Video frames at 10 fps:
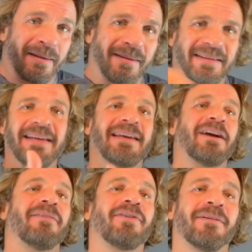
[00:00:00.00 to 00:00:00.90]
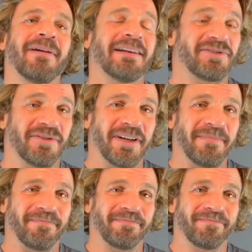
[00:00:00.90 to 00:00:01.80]
take care of your estrogen.
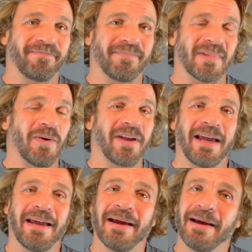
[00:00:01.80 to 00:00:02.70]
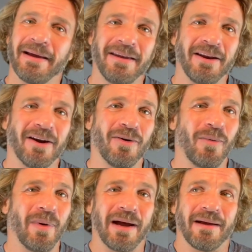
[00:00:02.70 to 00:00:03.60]
Okay. You
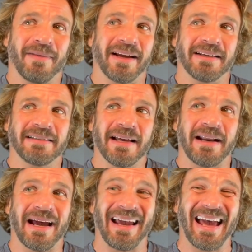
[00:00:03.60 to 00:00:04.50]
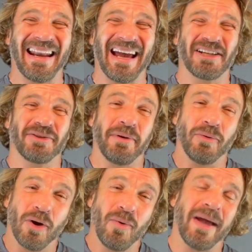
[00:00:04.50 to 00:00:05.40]
know, like I said, I had actually
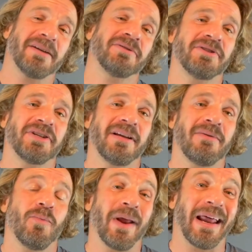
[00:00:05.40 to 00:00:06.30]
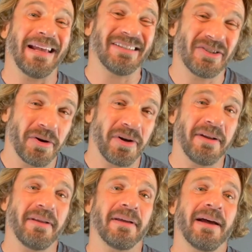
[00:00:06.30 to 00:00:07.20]
low estrogen when I
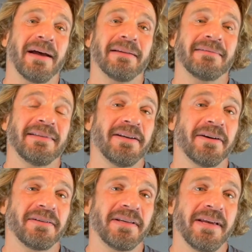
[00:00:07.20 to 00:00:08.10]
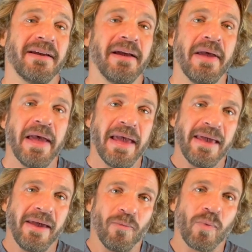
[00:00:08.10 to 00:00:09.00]
started TRT.
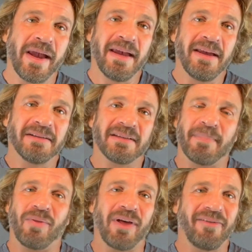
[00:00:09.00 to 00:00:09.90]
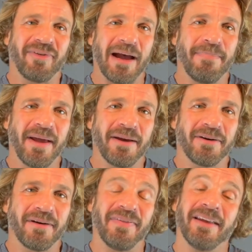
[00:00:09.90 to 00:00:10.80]
It raised, my life got
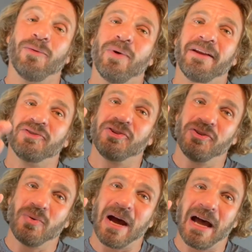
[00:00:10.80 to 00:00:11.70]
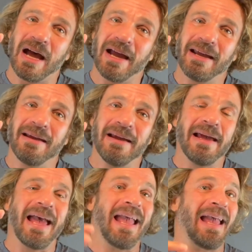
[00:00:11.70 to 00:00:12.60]
better, and then it went too high.
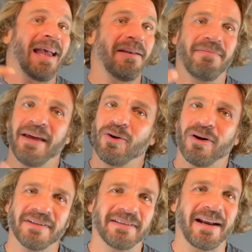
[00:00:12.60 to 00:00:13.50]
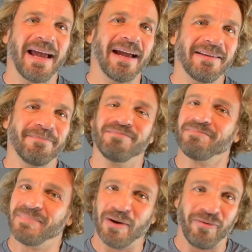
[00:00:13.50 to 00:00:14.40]
And then all of a sudden I had to,
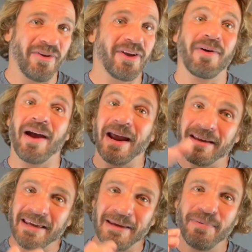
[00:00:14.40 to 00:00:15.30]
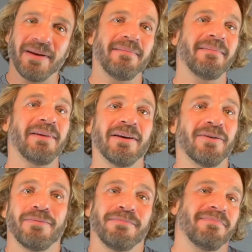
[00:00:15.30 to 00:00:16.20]
you know, figure out how to keep it, you
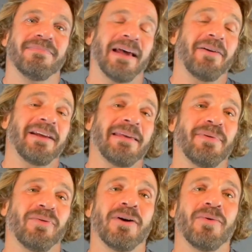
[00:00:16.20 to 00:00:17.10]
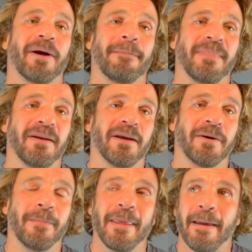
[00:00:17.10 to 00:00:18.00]
know, how to keep it lower, you
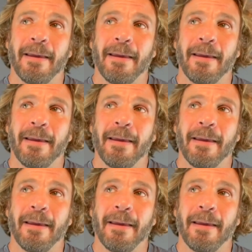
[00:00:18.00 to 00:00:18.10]
know.